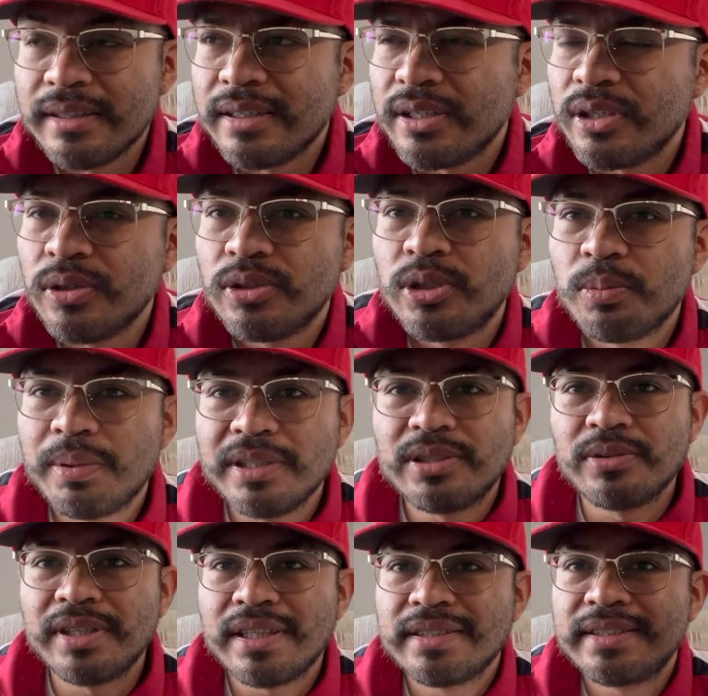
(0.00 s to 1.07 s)
YouTube, please don't
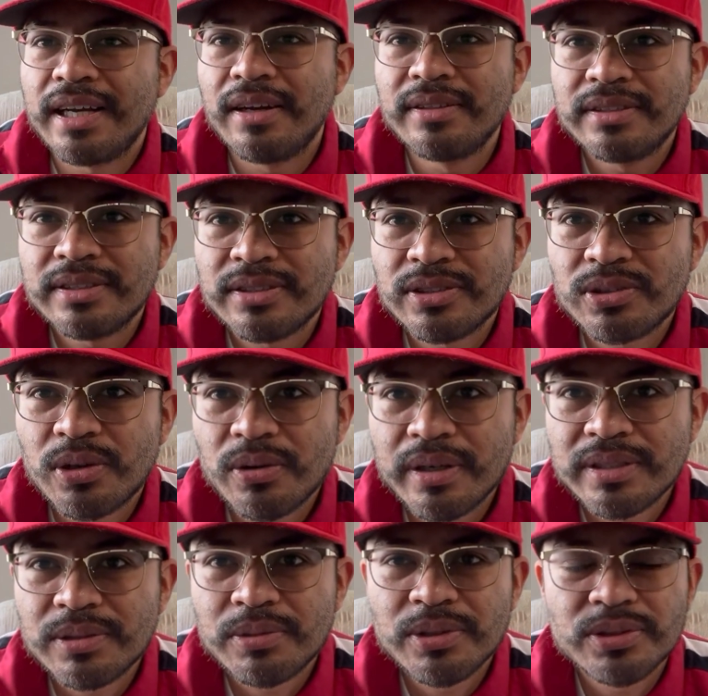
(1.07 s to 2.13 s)
take this down. This is a story.
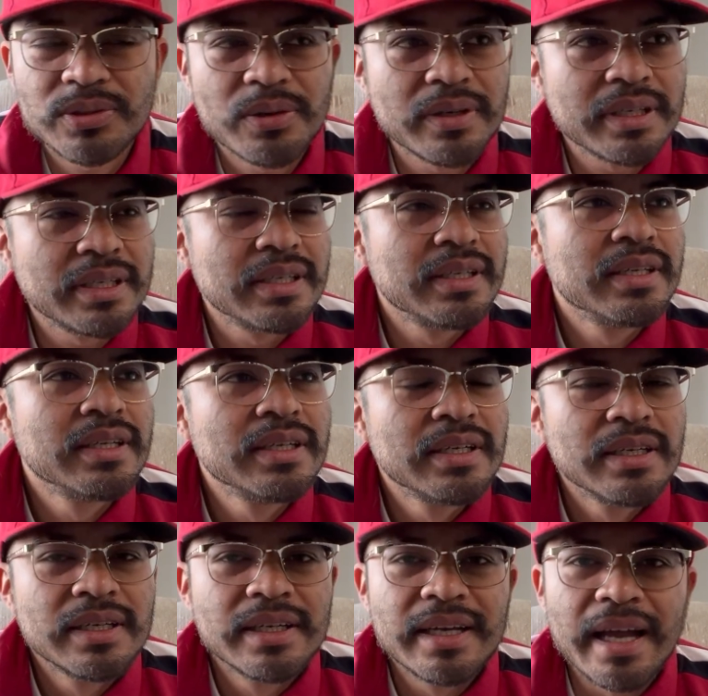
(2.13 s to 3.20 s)
It's a real story.
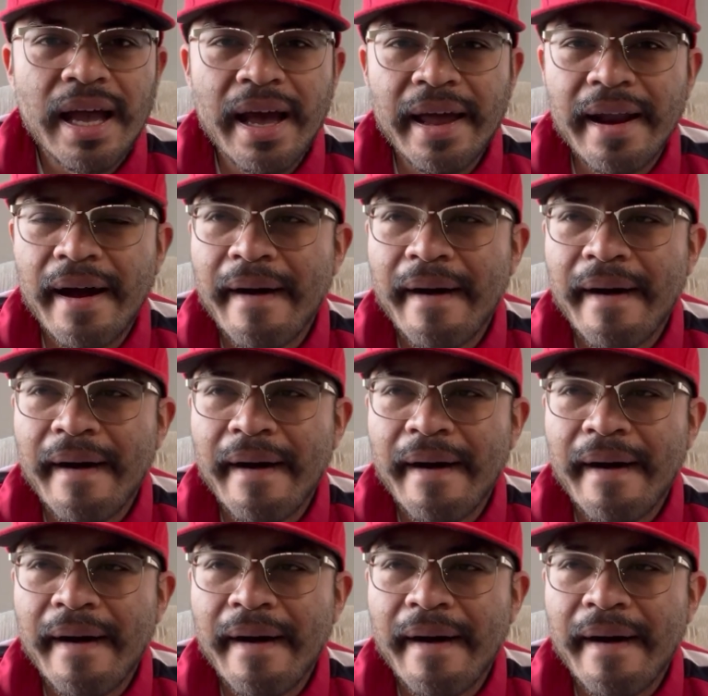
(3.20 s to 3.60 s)
And